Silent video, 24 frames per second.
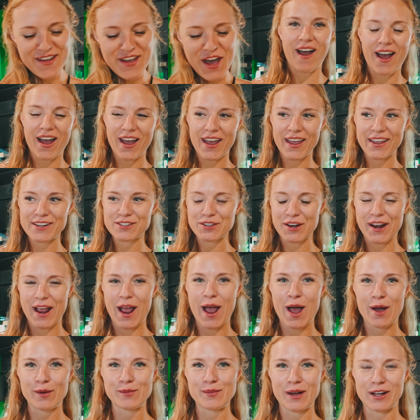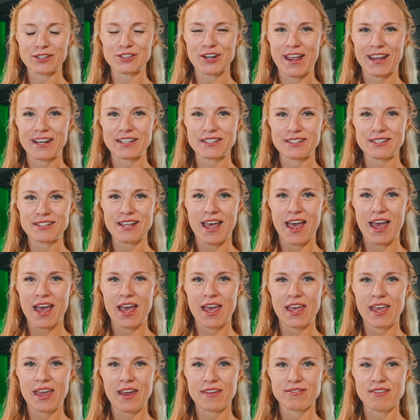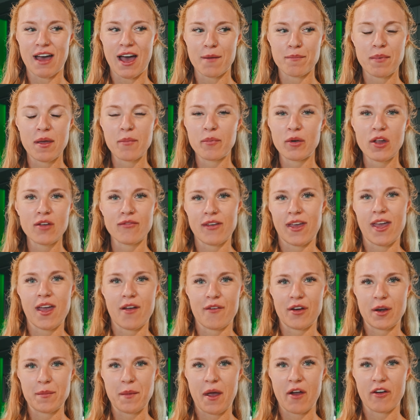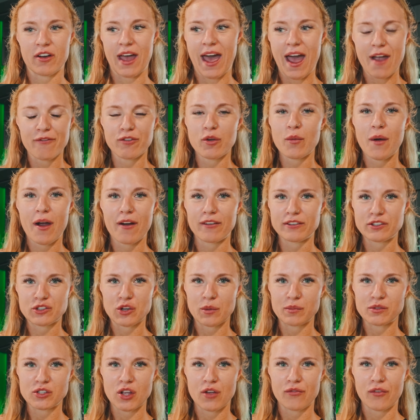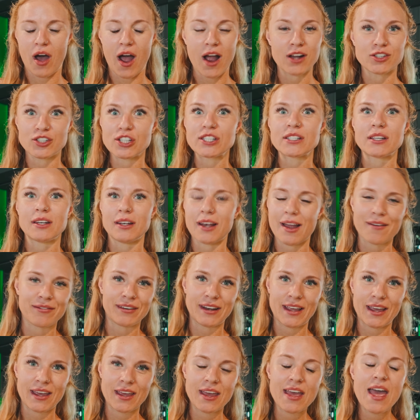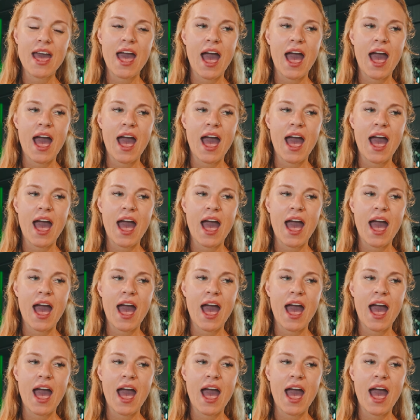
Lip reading: I don't know how much I can say that people over here in America, everywhere I've stopped so far, are just lovely